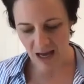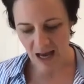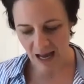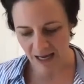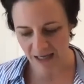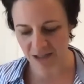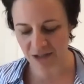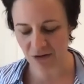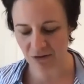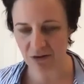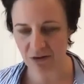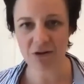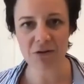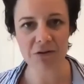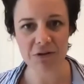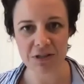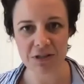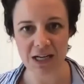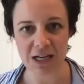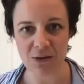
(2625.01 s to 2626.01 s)
I don't
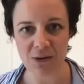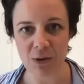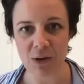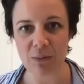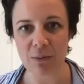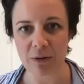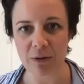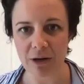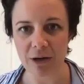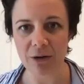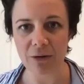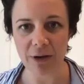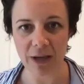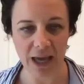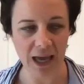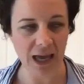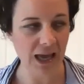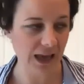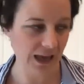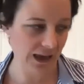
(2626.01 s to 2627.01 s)
understand why we're
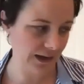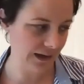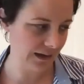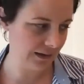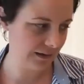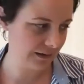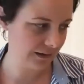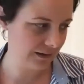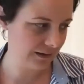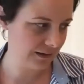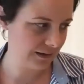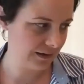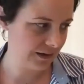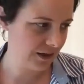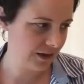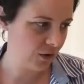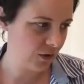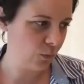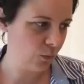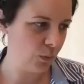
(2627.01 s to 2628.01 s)
okay
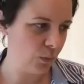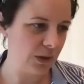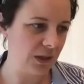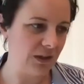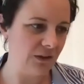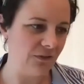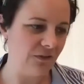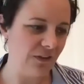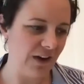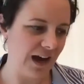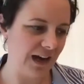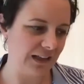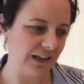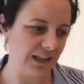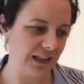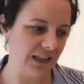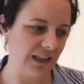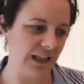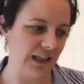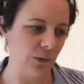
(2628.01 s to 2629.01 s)
with the fact
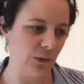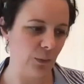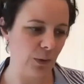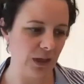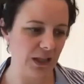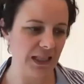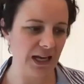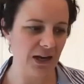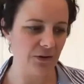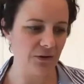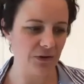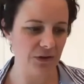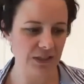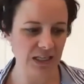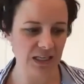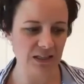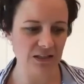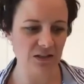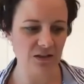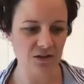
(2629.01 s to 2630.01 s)
that like we allow
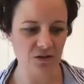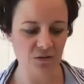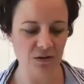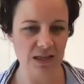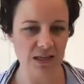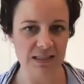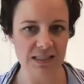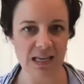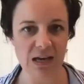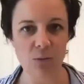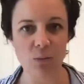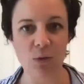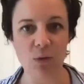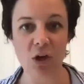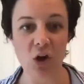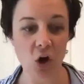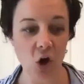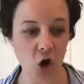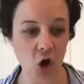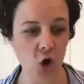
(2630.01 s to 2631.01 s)
states to do this and
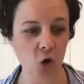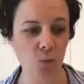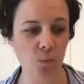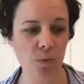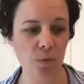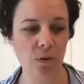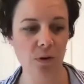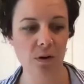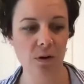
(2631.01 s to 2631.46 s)
we hope